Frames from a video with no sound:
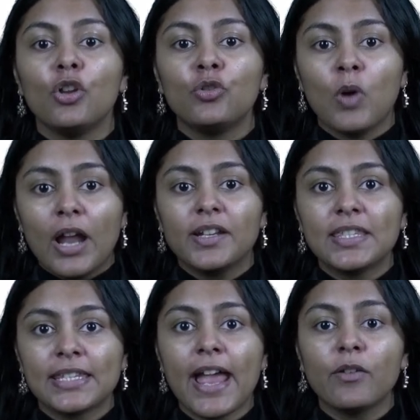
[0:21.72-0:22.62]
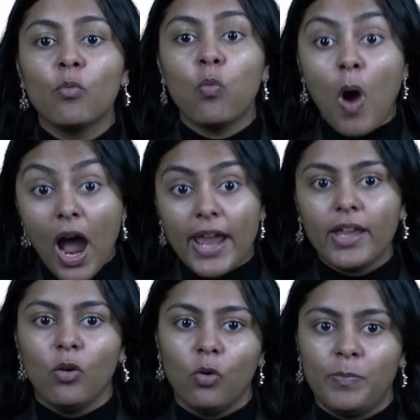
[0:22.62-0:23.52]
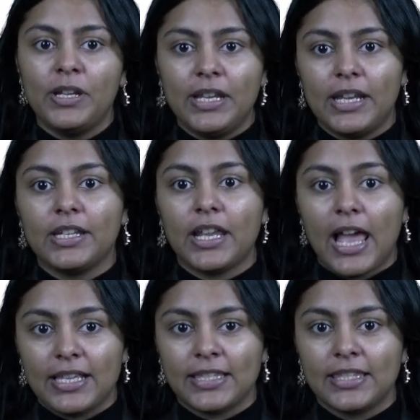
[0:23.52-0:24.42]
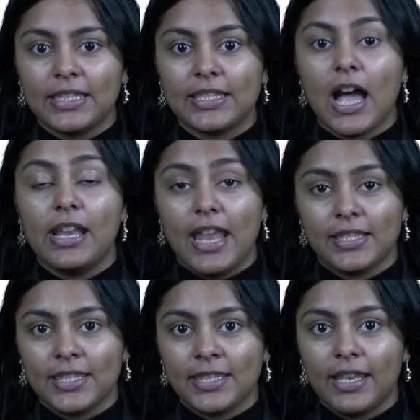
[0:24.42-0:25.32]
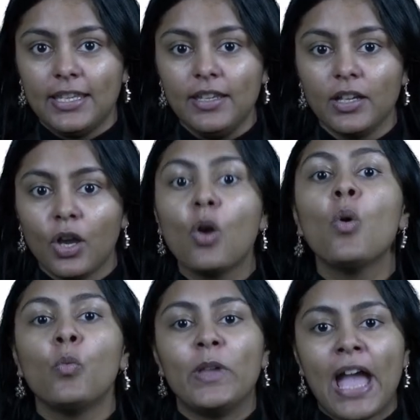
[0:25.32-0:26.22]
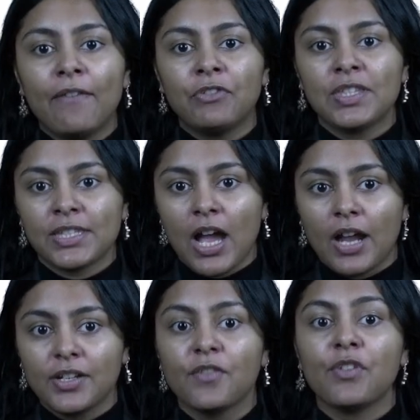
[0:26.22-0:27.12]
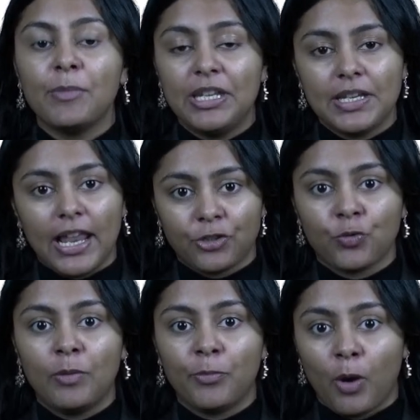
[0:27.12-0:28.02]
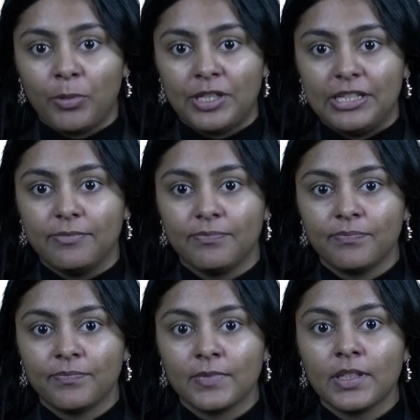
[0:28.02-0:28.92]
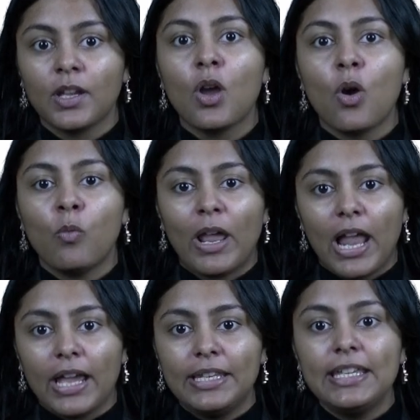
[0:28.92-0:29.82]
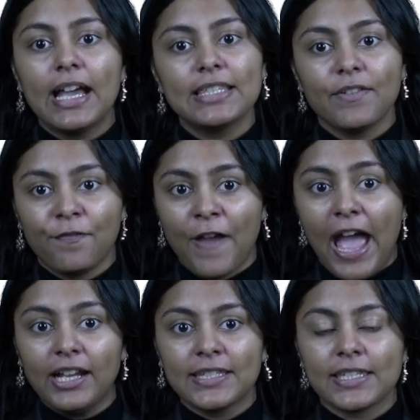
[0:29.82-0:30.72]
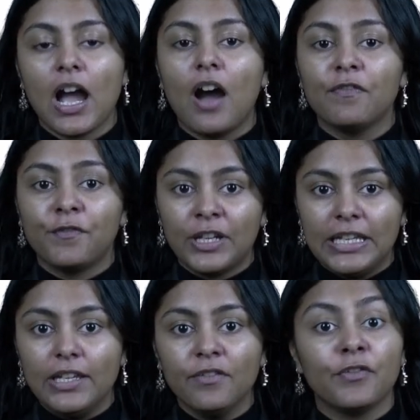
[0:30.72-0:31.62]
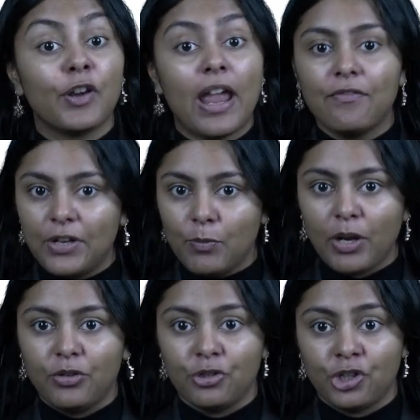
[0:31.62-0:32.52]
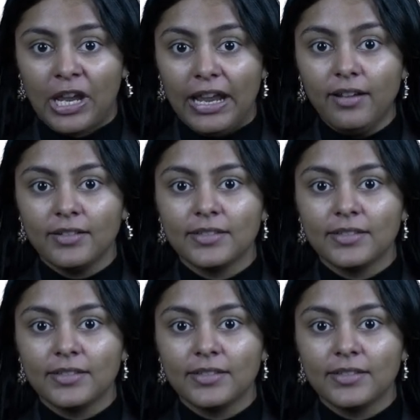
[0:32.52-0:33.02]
To understand why open data licenses are necessary, we have to start from intellectual property. While ideas and facts are free for everyone to share,